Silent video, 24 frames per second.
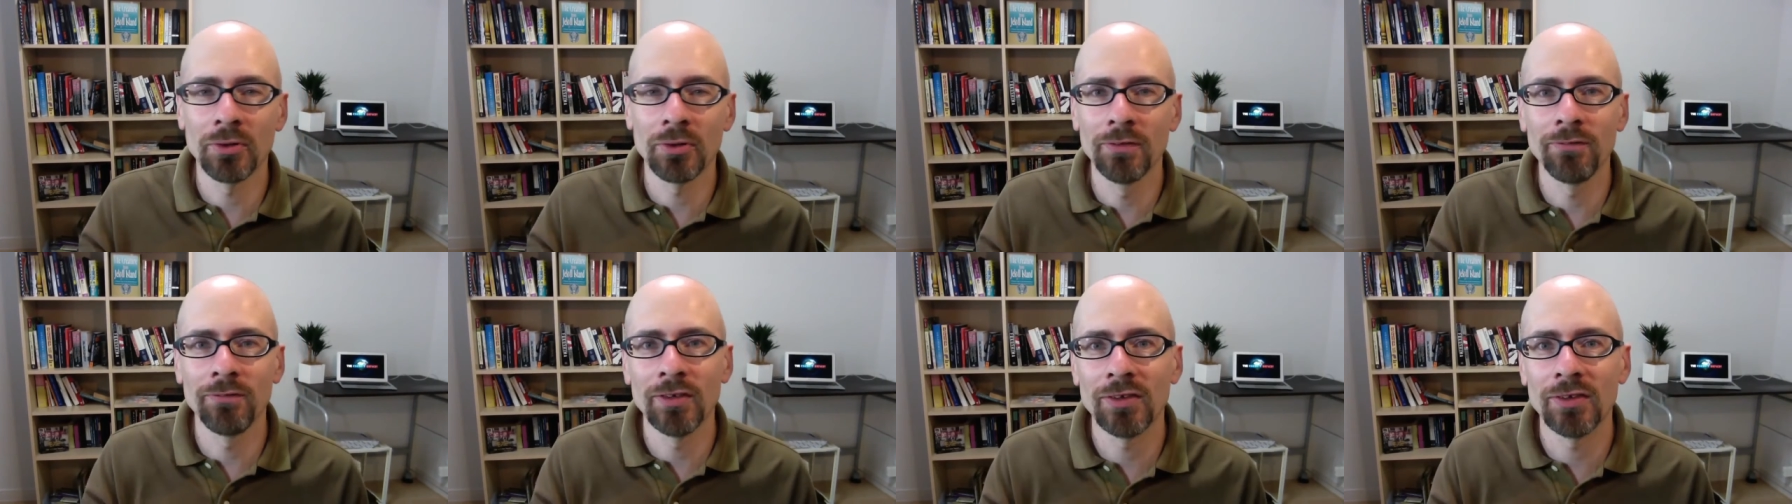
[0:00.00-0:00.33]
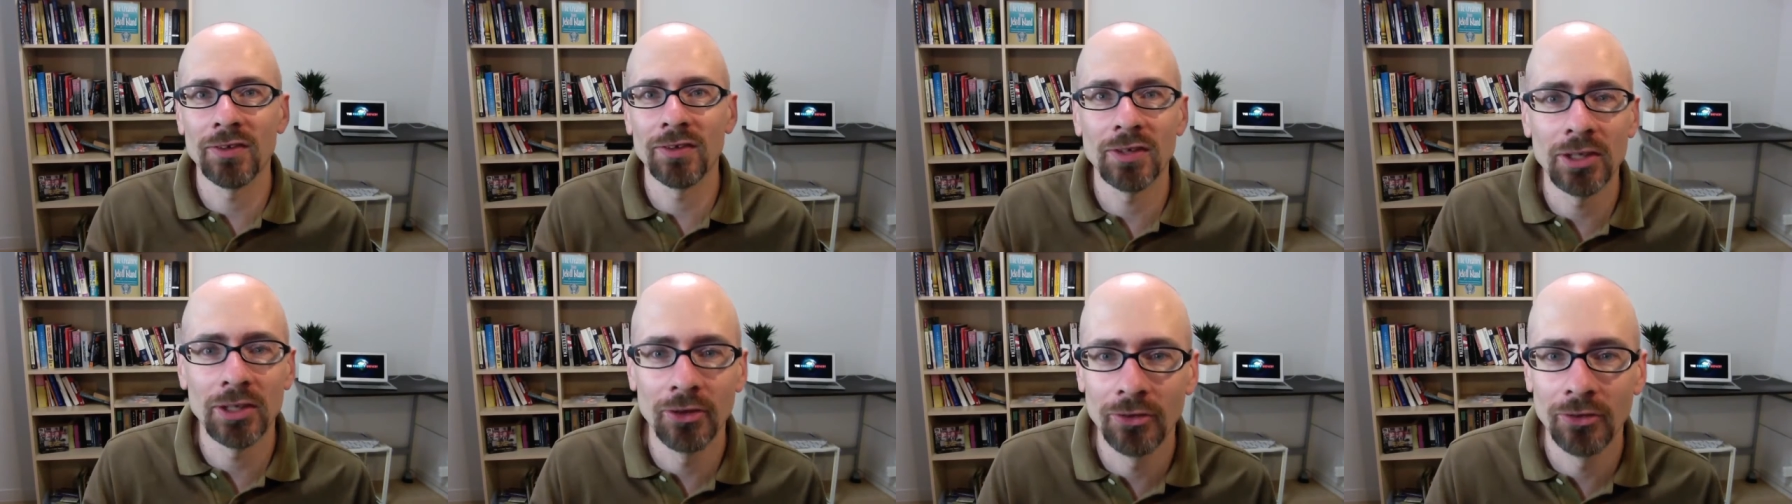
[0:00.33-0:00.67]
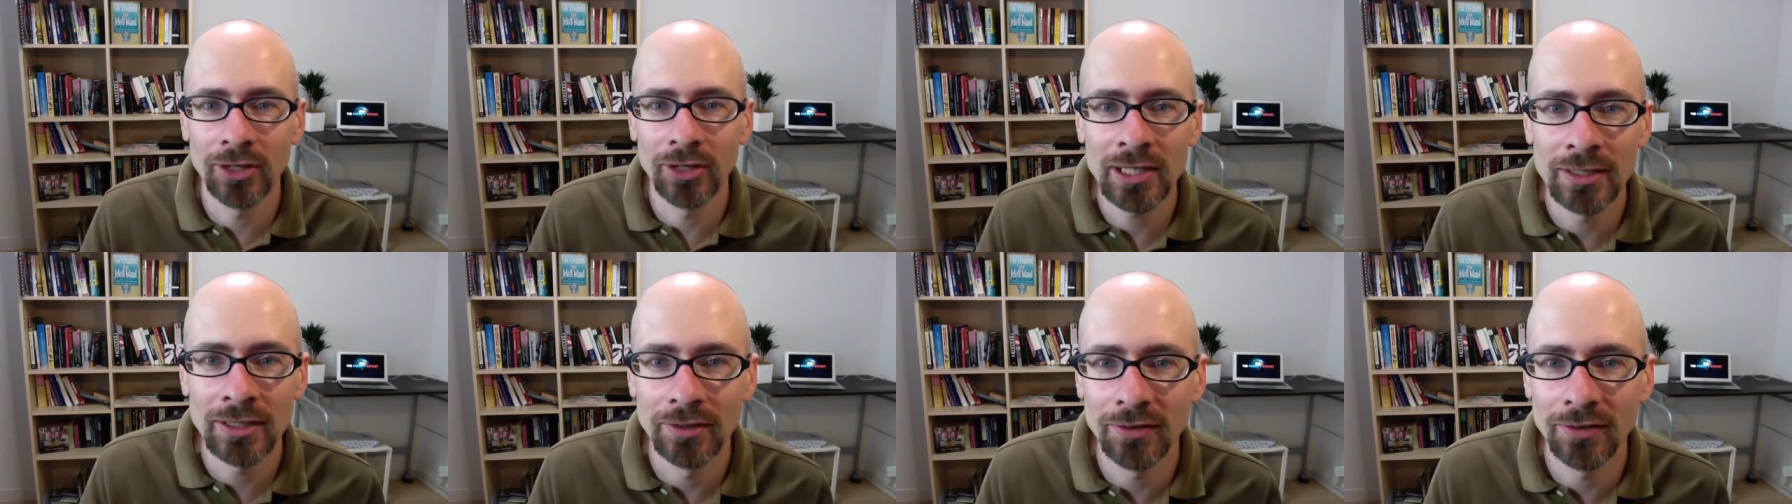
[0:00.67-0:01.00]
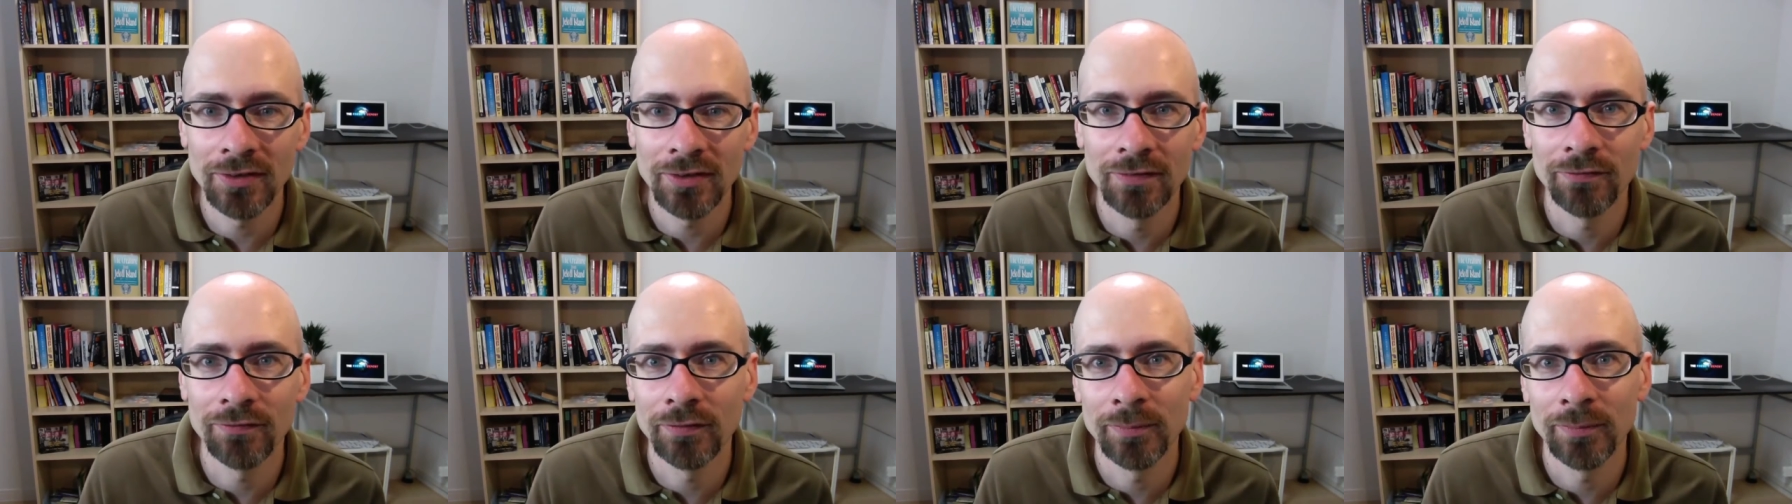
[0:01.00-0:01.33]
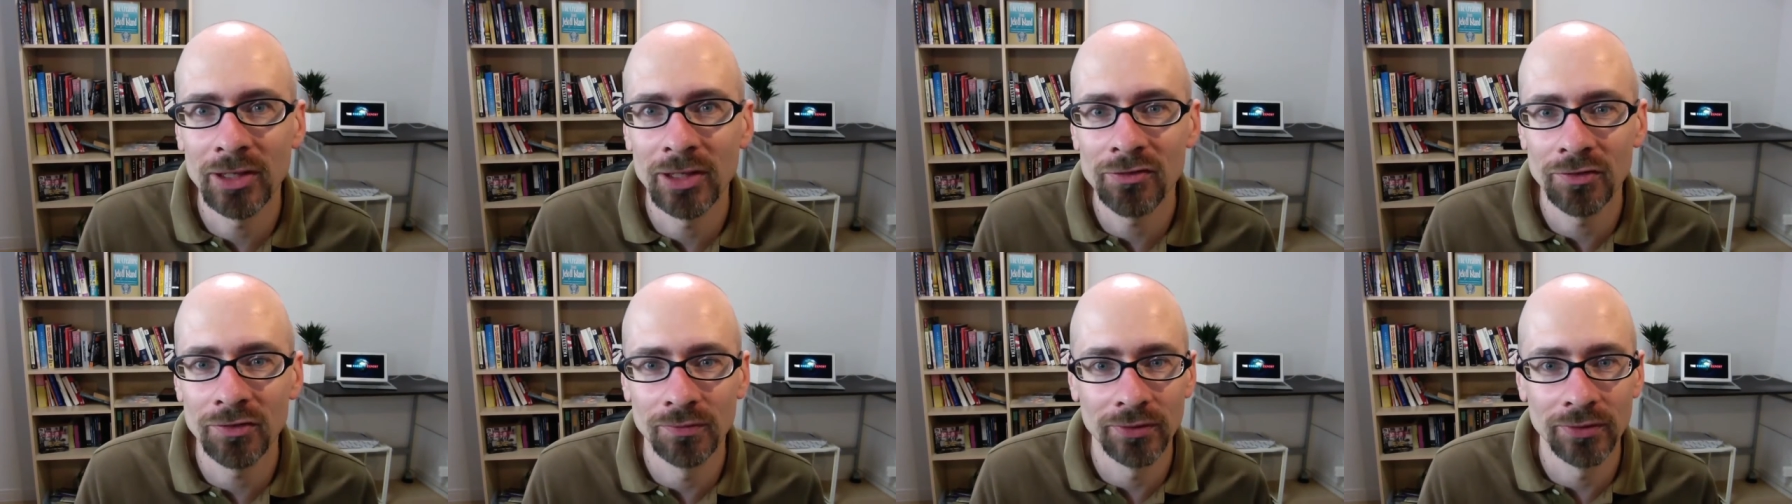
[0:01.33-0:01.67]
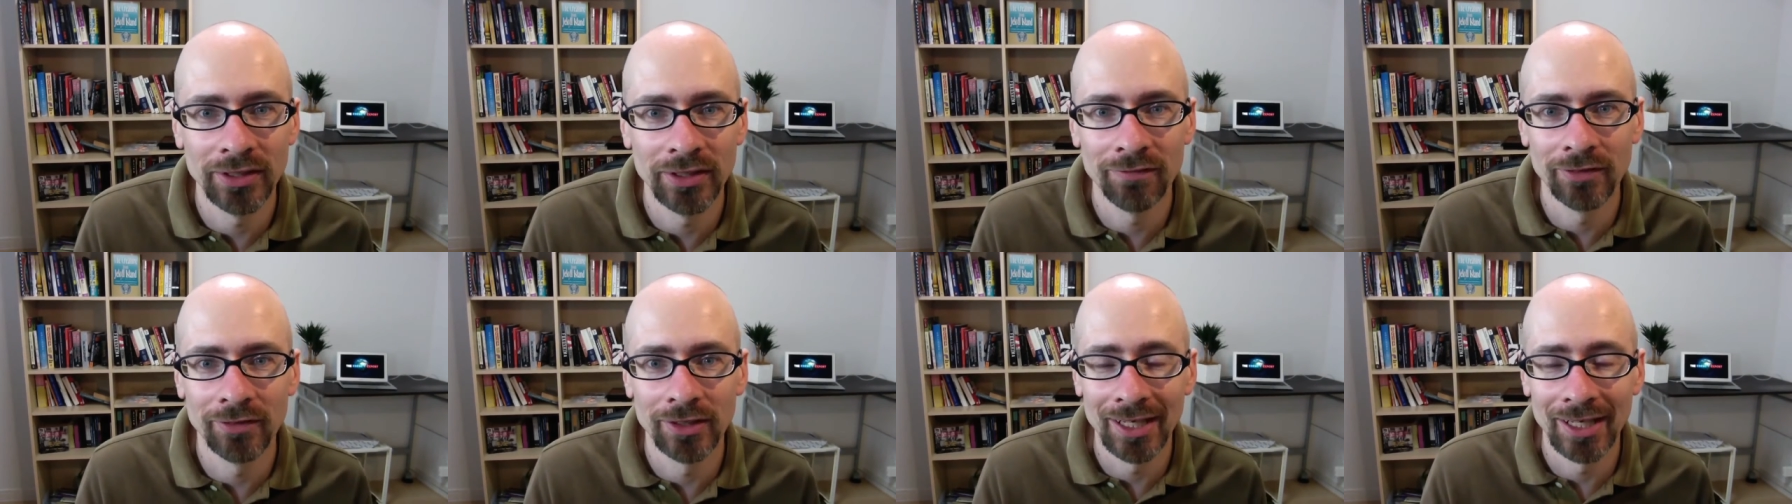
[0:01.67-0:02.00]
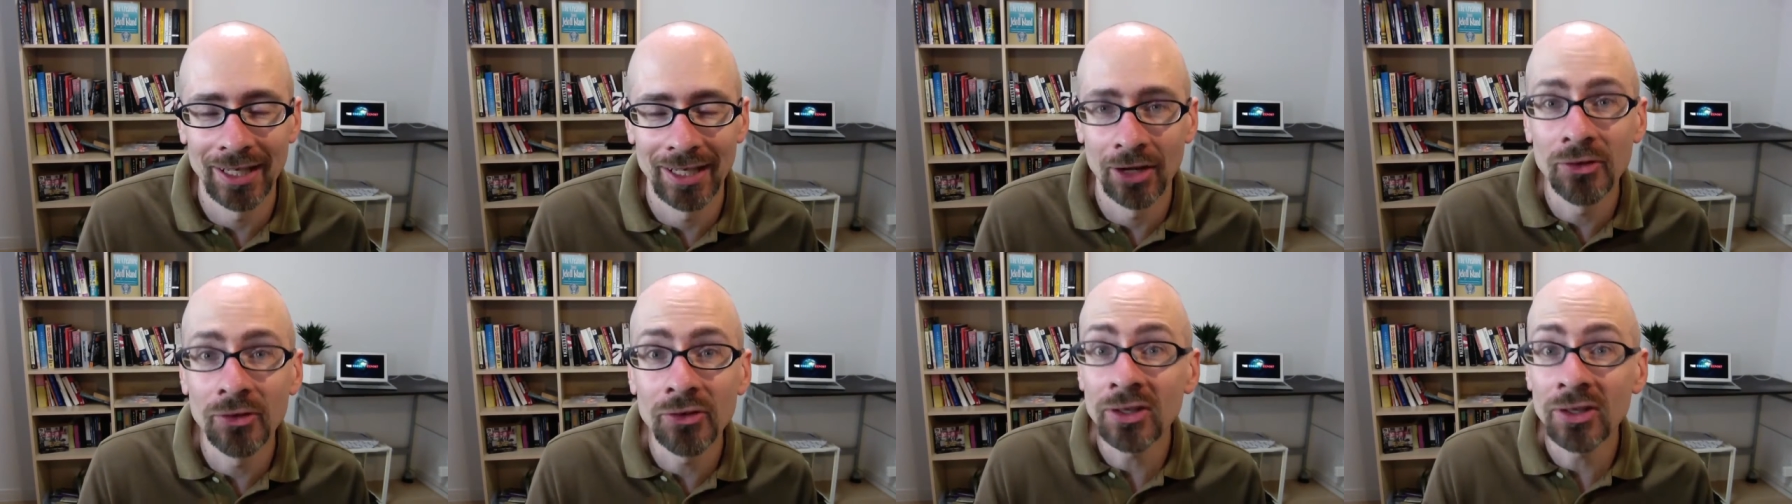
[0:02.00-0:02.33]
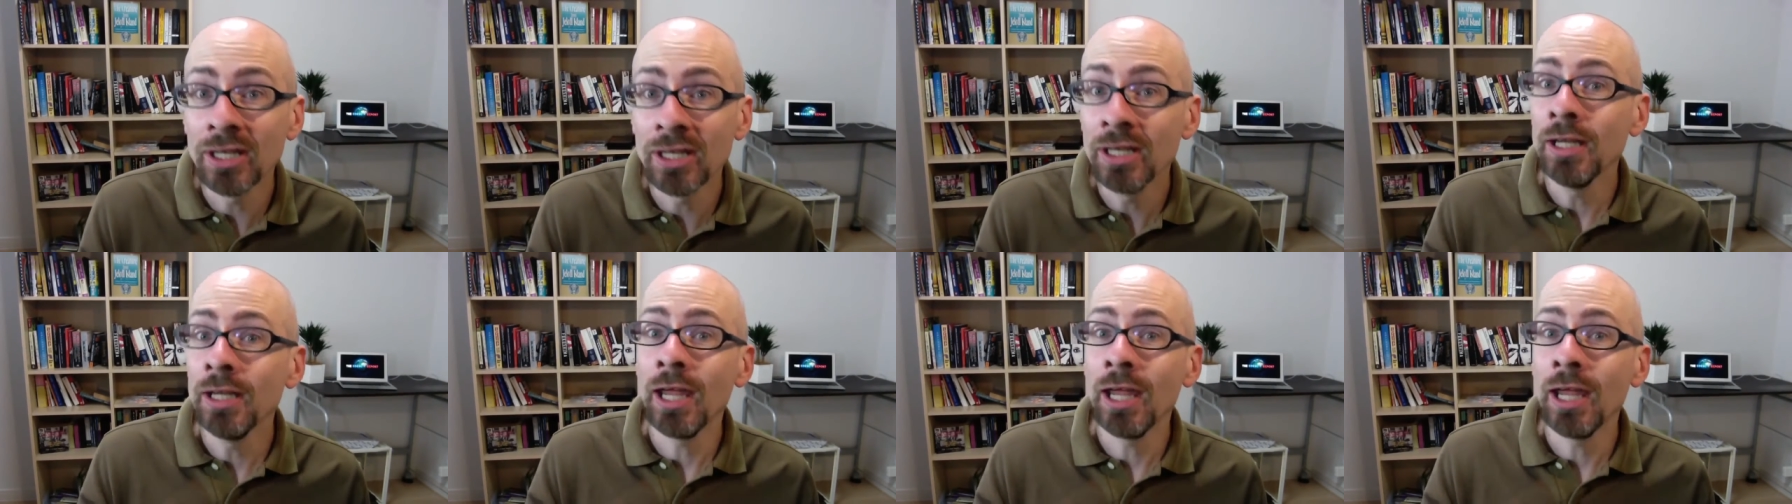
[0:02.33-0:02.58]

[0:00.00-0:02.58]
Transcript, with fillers: perfect security and this information will never get out?